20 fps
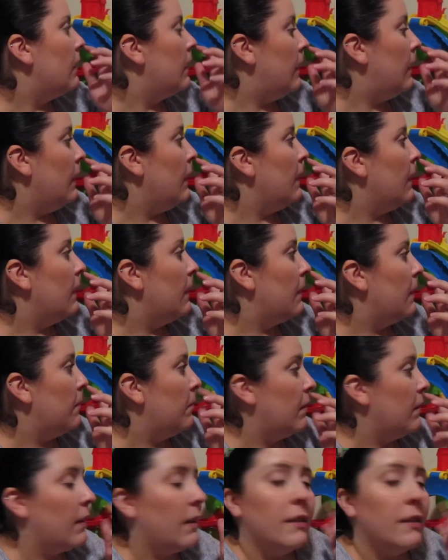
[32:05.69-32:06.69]
yeah,
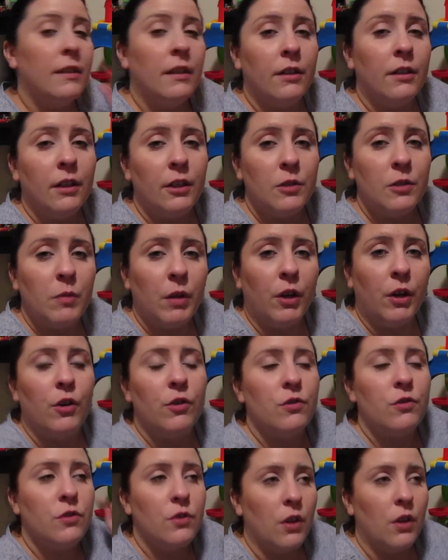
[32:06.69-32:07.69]
I'm not gonna tell you guys
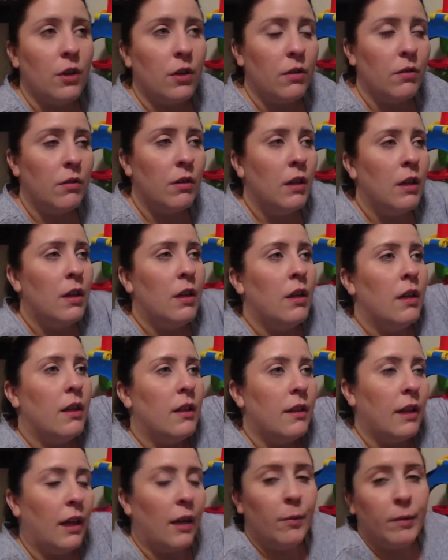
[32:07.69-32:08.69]
where. So
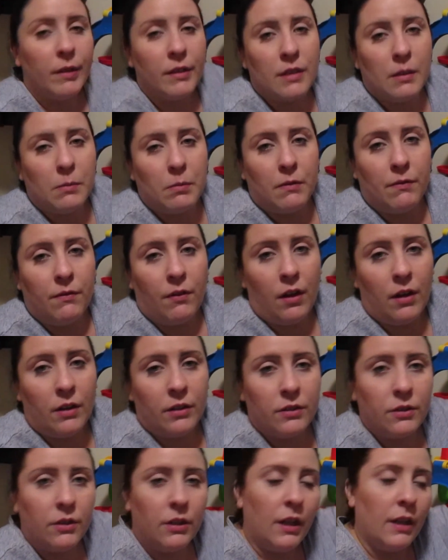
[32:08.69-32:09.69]
that'll be a separate
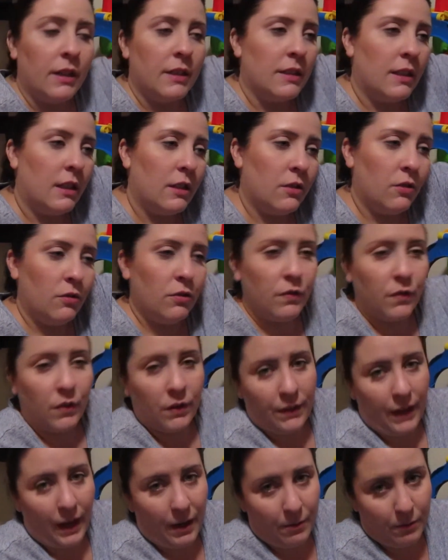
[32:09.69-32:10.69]
vlog, so you gotta stay tuned
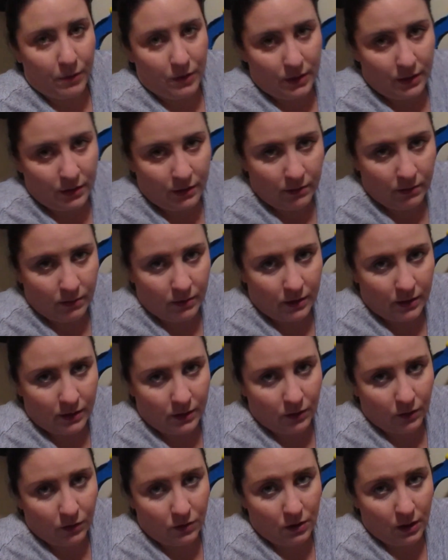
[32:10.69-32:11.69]
for that one,
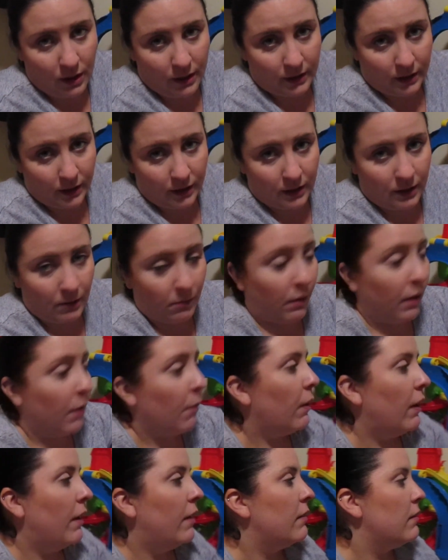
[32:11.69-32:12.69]
so you guys can see where
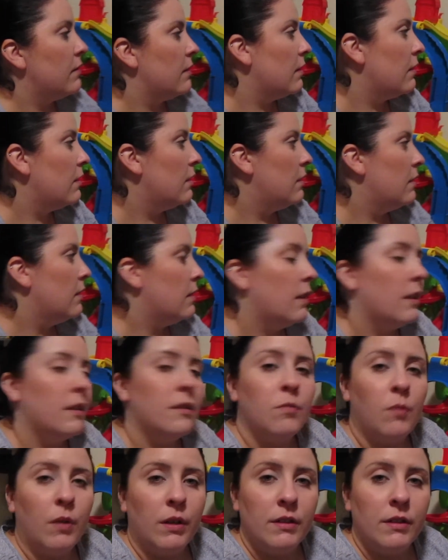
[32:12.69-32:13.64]
I went. That's